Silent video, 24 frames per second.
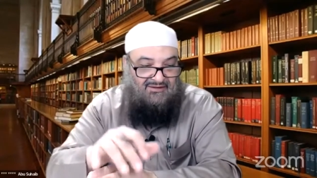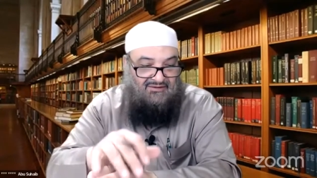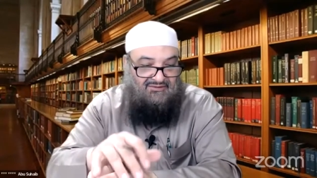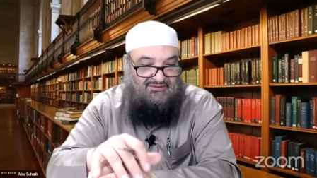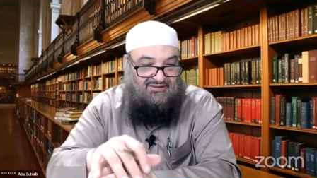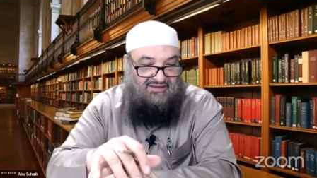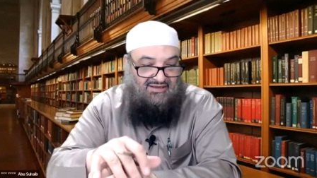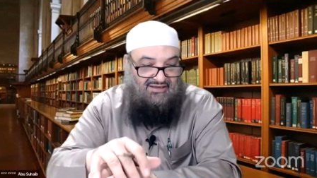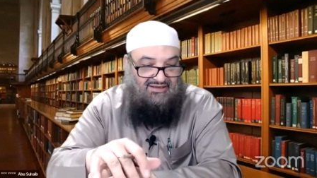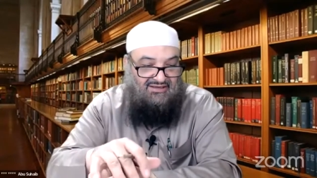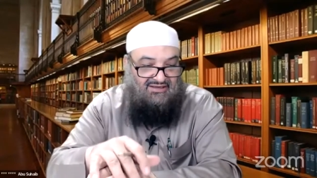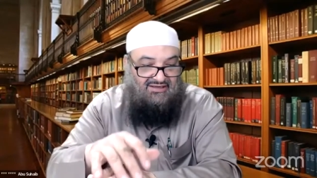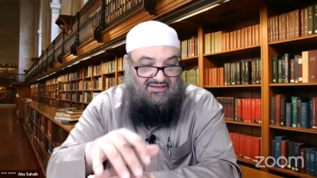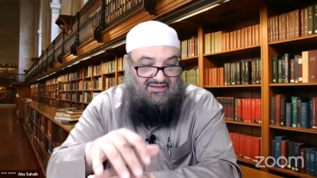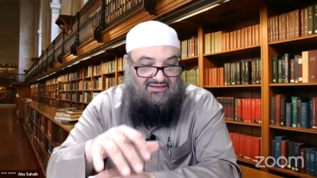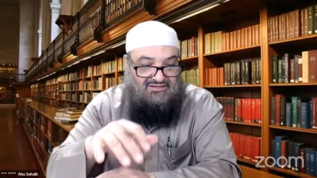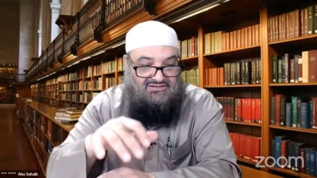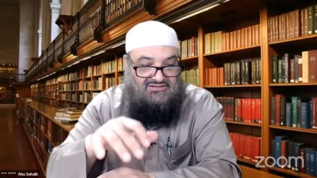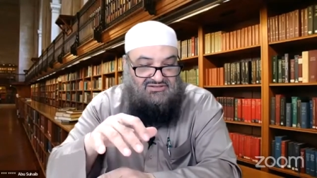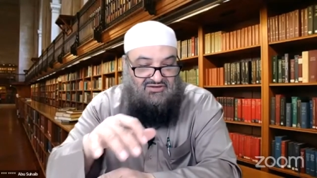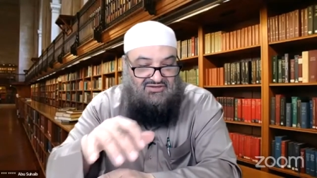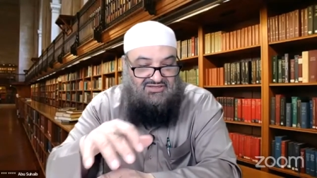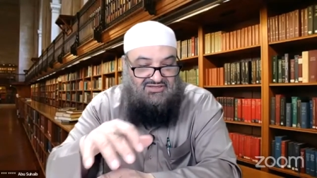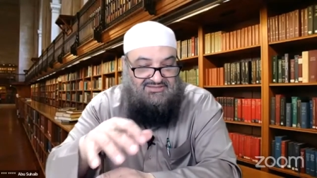Okay?
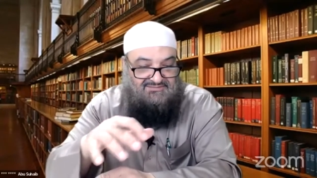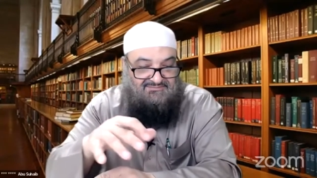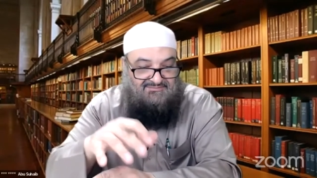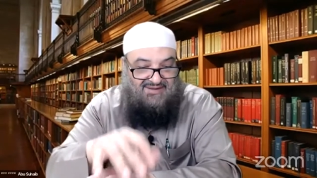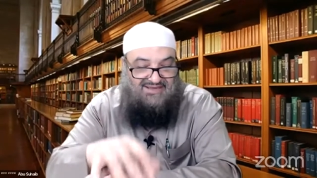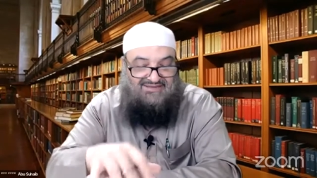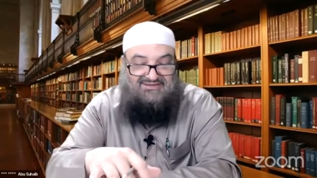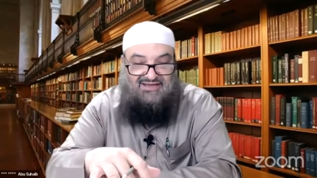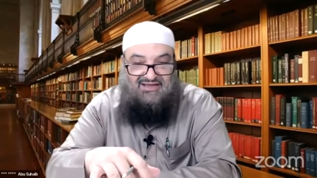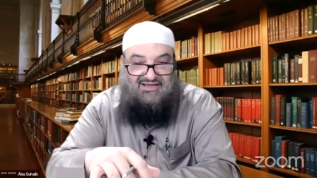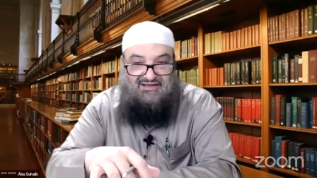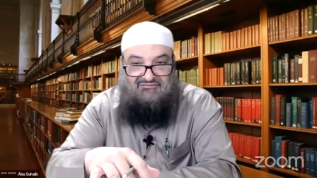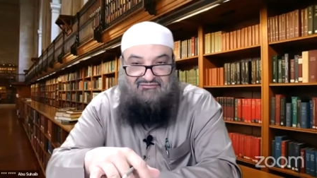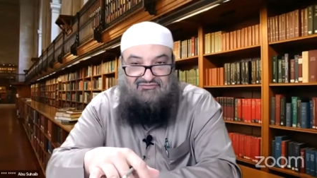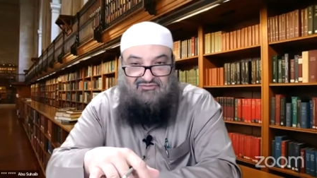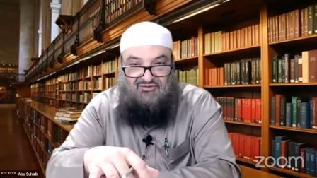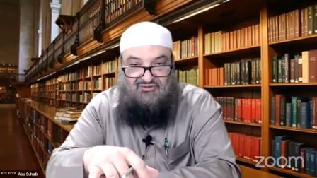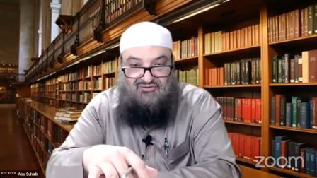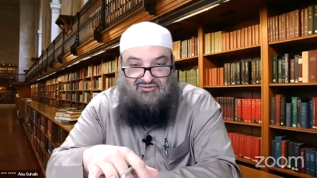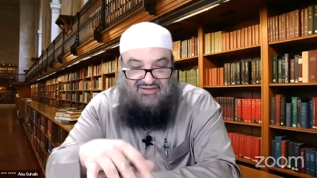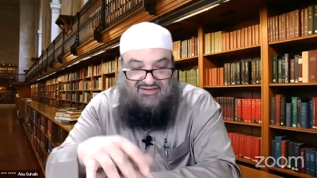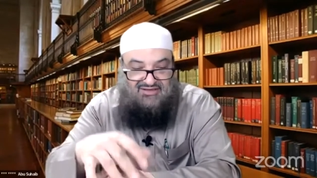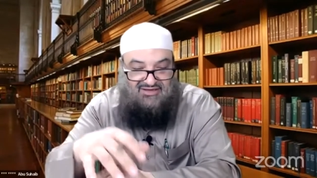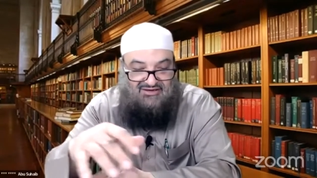So it is better
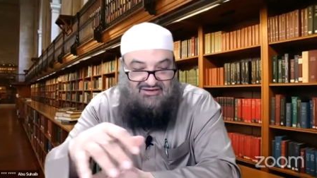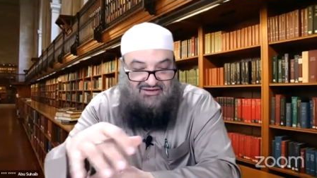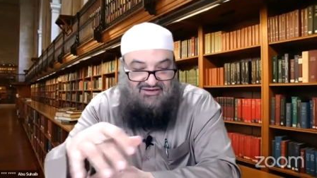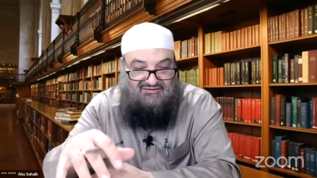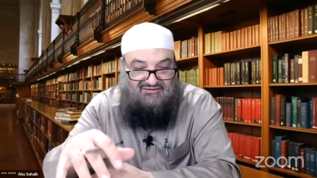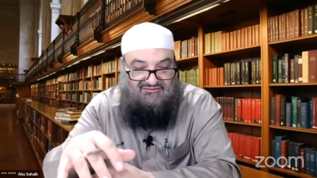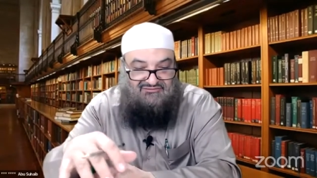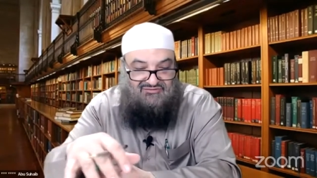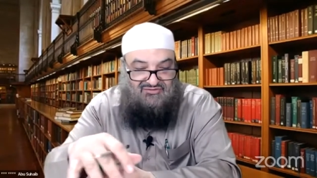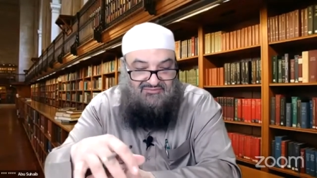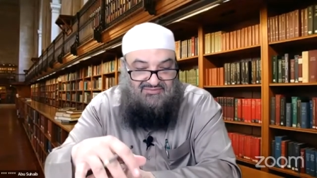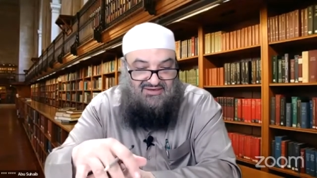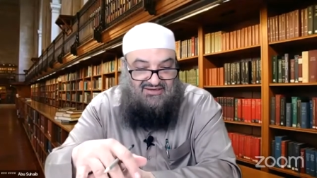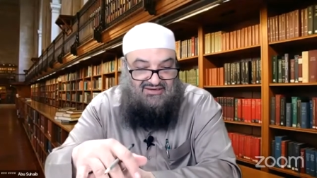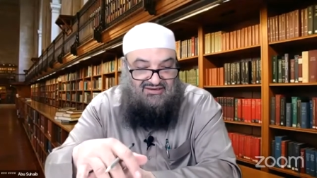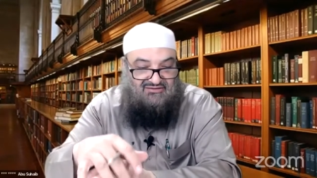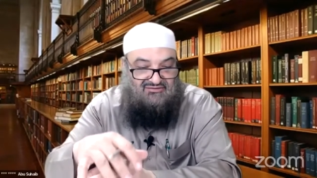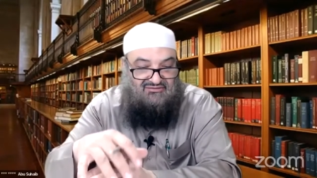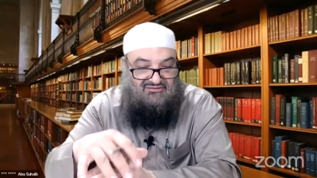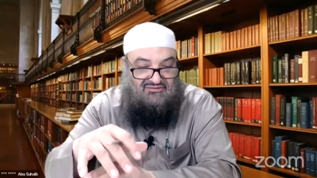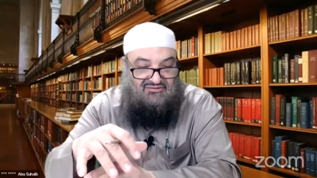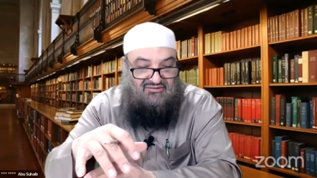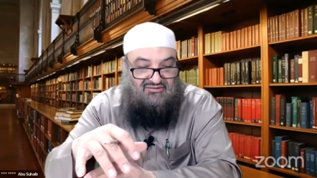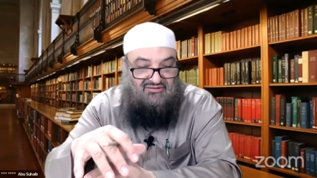for the earth to
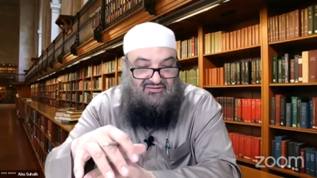be